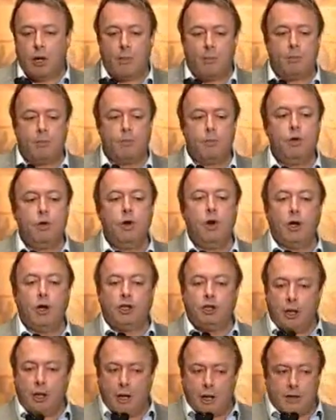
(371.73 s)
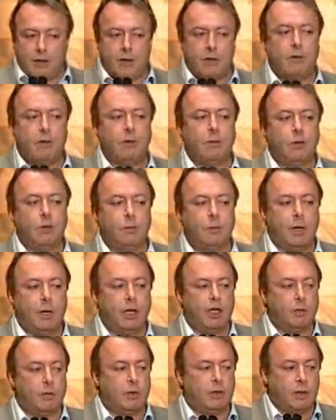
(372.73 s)
caught up not just
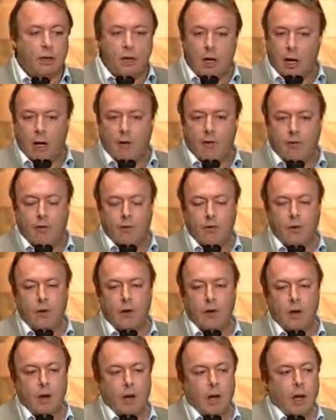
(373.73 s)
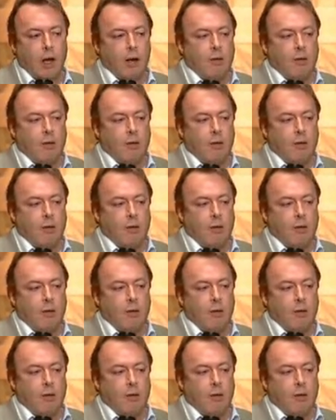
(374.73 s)
with punishment in life